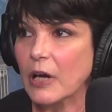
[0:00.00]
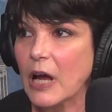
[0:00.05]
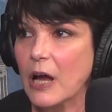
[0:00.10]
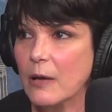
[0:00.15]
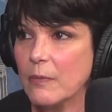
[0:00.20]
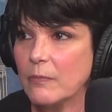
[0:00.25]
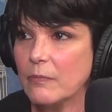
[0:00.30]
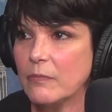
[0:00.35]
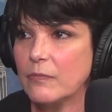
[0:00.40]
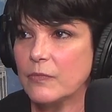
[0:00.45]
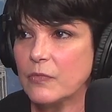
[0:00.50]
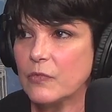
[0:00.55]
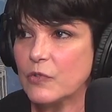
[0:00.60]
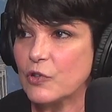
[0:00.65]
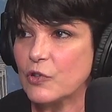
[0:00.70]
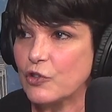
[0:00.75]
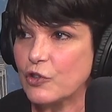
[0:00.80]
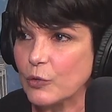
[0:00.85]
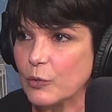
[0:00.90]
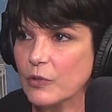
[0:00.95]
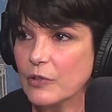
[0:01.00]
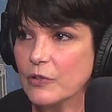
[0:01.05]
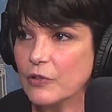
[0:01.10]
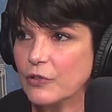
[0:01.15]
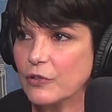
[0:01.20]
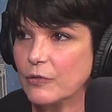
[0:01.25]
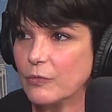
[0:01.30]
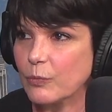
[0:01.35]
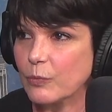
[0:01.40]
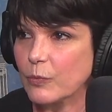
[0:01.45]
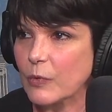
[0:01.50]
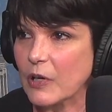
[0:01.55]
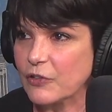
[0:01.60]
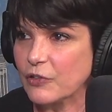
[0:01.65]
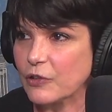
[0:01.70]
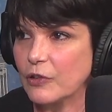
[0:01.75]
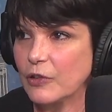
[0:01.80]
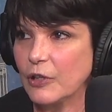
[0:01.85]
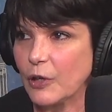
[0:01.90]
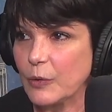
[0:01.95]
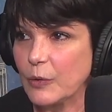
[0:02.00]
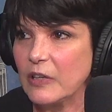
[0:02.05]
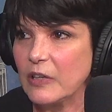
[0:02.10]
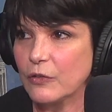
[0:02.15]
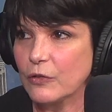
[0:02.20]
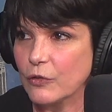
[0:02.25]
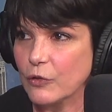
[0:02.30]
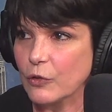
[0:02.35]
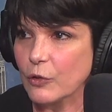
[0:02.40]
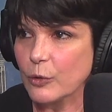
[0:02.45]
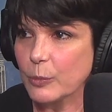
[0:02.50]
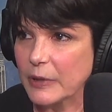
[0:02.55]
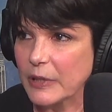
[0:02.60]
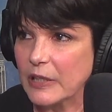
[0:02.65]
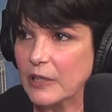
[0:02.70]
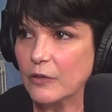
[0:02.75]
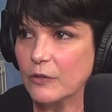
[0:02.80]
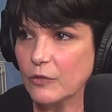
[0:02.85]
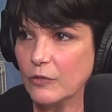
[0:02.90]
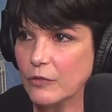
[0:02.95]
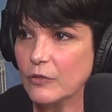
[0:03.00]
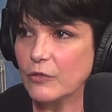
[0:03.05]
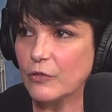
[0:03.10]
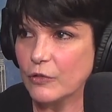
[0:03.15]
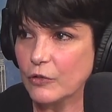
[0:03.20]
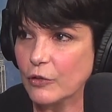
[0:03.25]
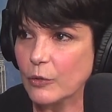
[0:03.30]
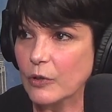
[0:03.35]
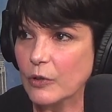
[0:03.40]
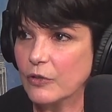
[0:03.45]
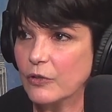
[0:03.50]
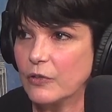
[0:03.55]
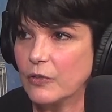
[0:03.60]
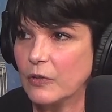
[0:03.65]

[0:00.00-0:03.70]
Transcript: I'm Jewish, yes. Russian, you know, Eastern European Jewish.